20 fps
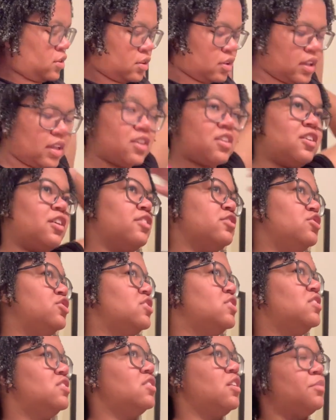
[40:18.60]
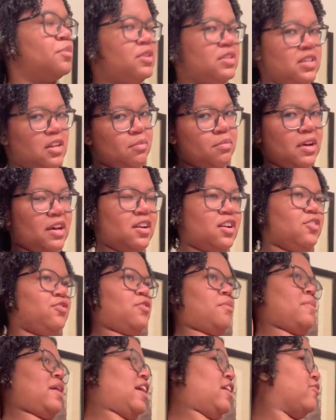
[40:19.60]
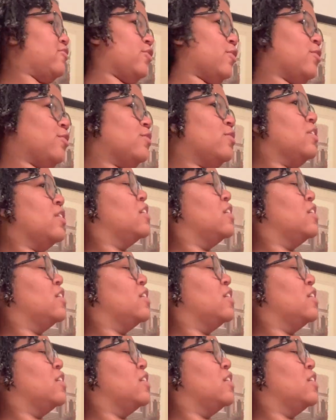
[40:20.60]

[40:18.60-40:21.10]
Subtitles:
Like, y'all just saw me take my hair from afro